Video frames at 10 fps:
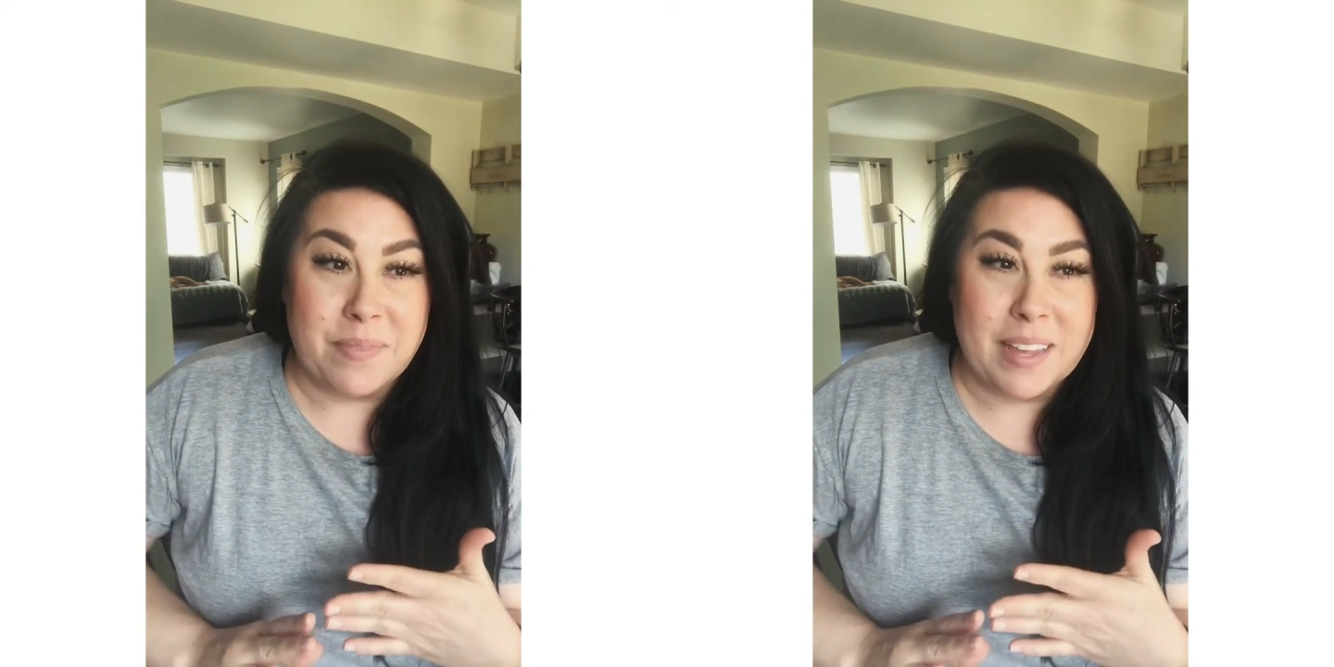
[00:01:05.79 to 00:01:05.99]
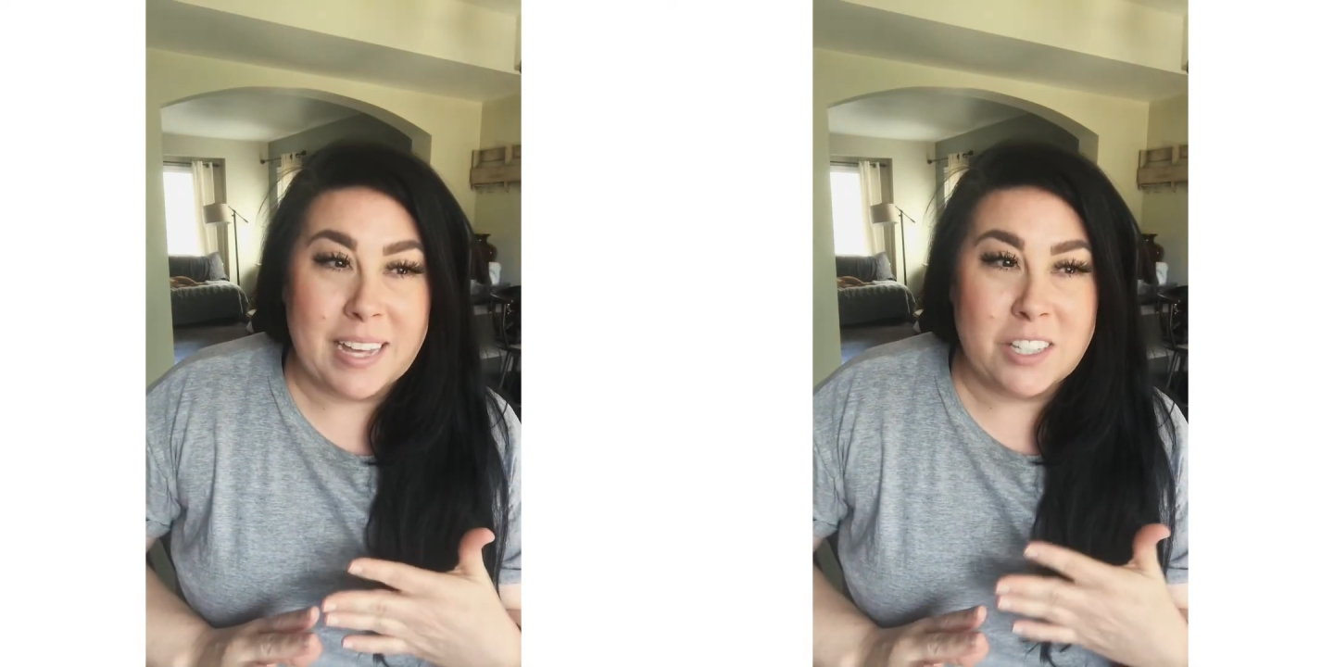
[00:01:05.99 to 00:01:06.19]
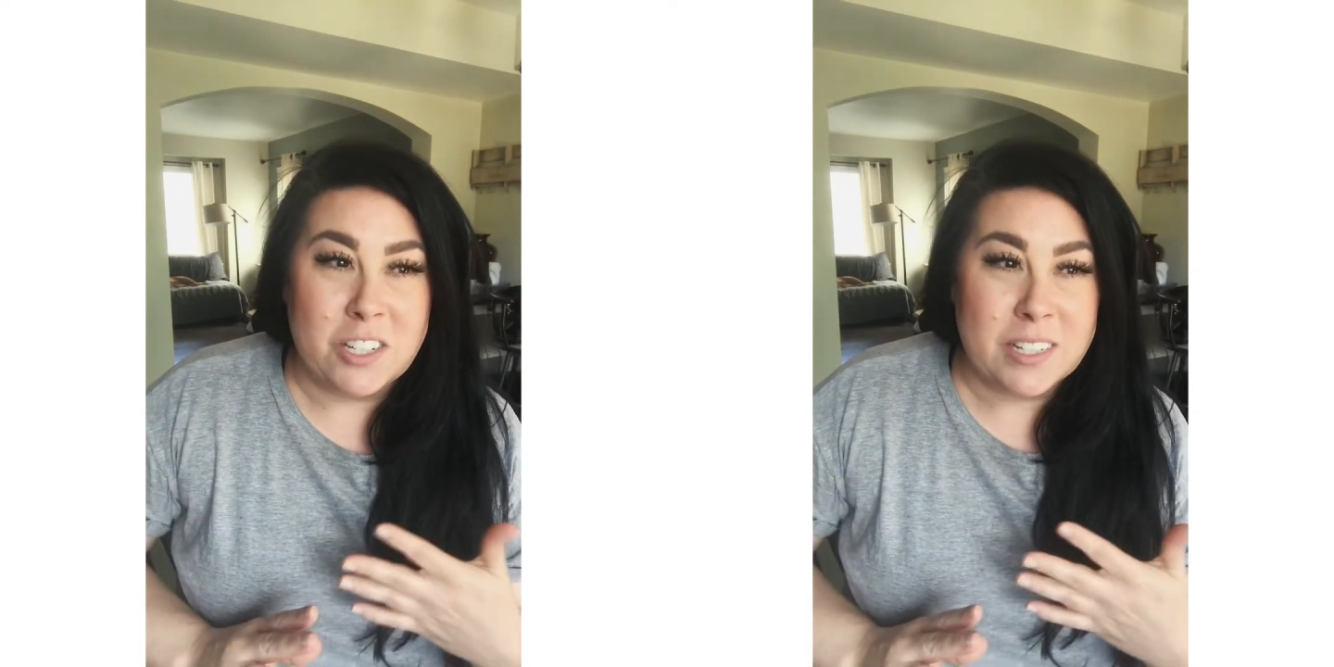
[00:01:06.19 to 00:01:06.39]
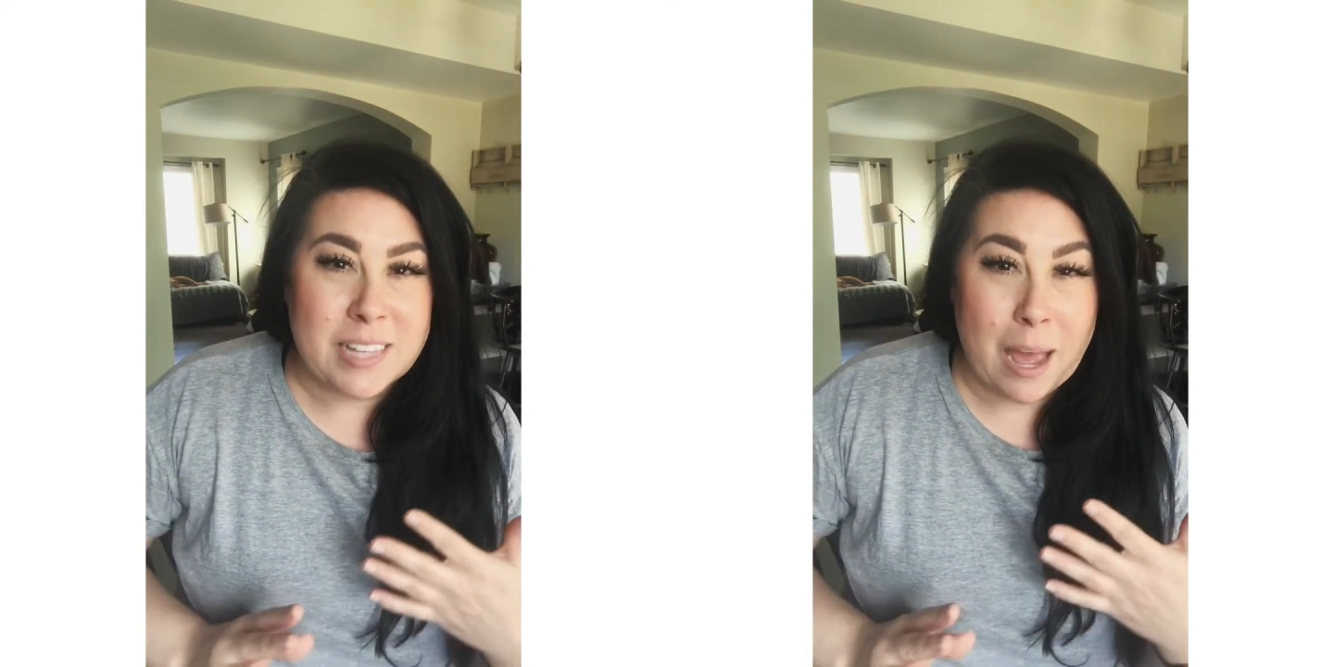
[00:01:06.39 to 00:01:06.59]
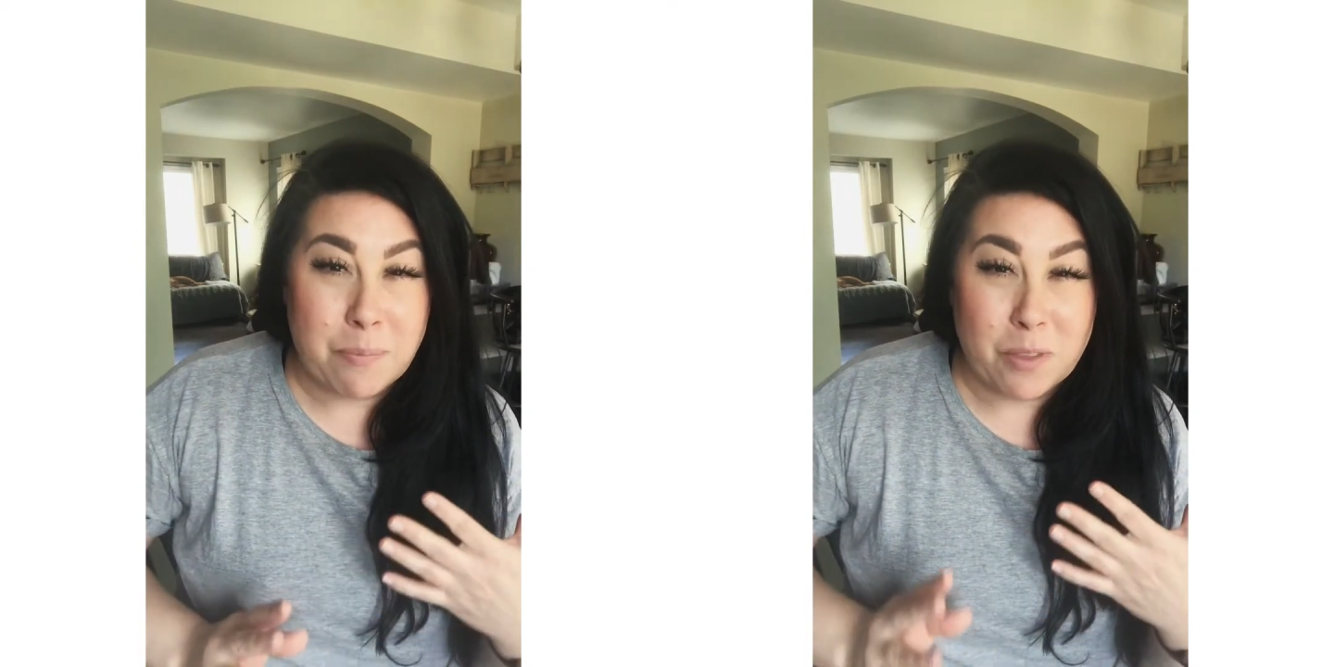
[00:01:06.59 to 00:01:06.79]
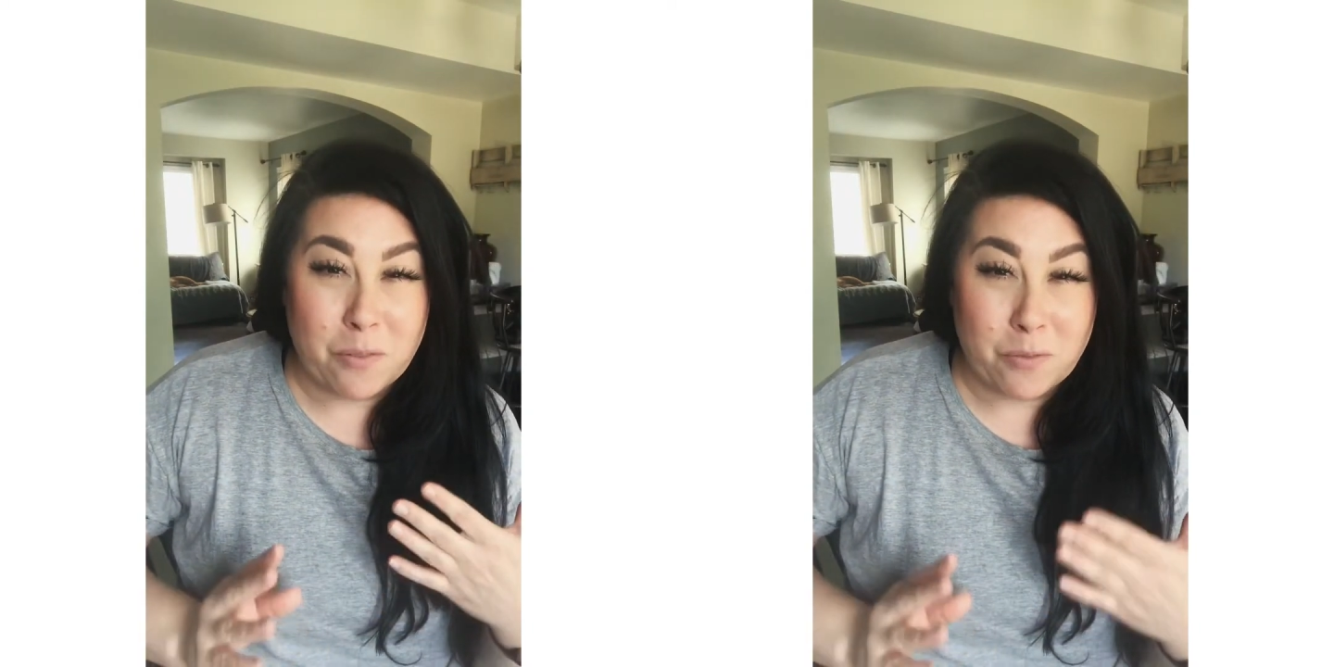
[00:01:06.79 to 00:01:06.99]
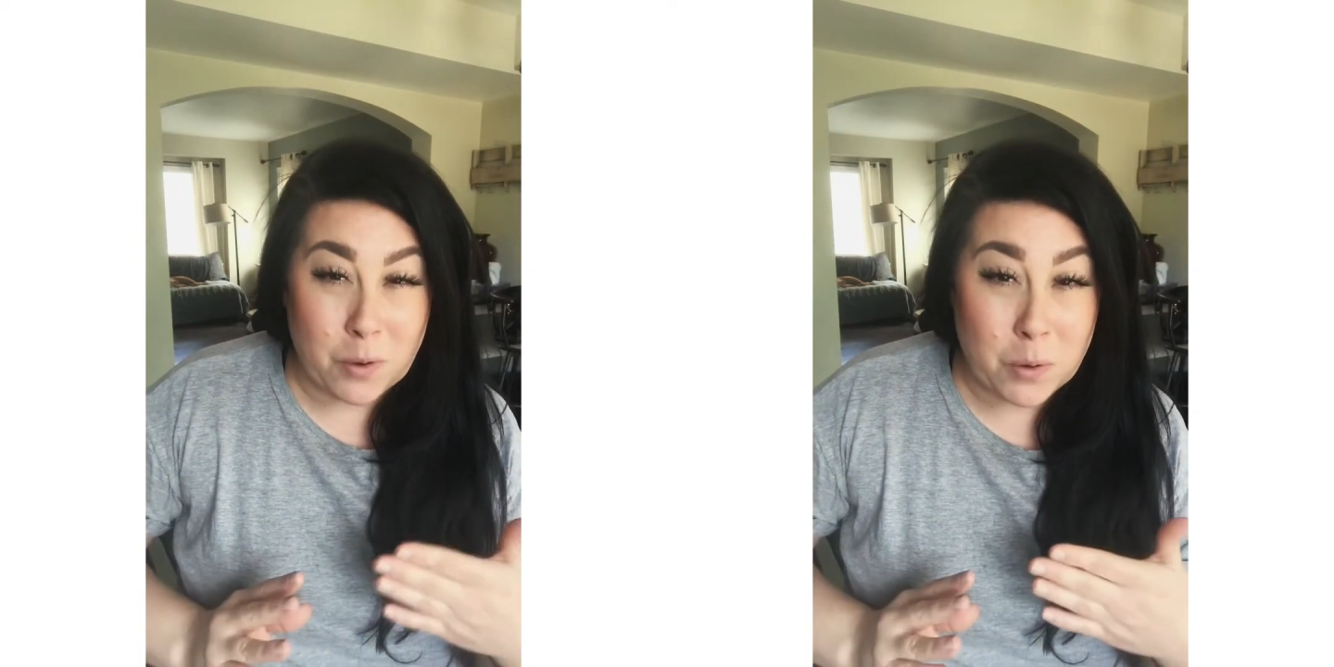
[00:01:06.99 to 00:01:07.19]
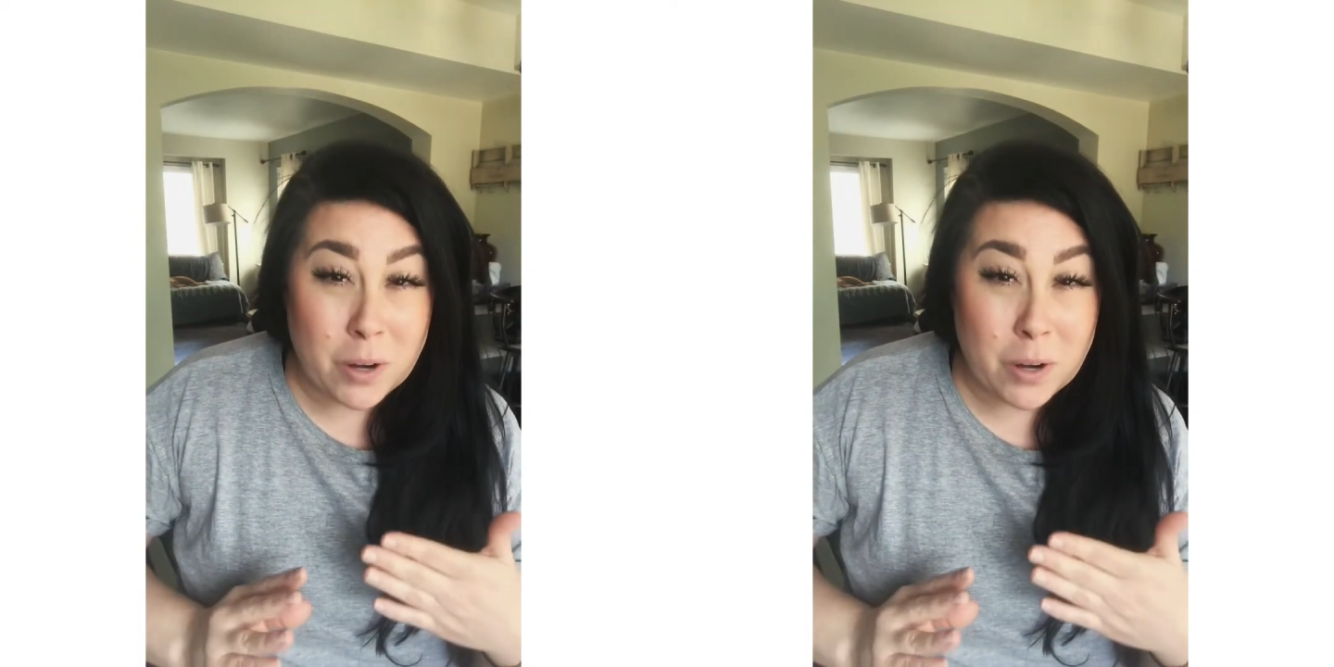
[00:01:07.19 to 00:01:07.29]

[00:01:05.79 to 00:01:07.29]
it's just kept the food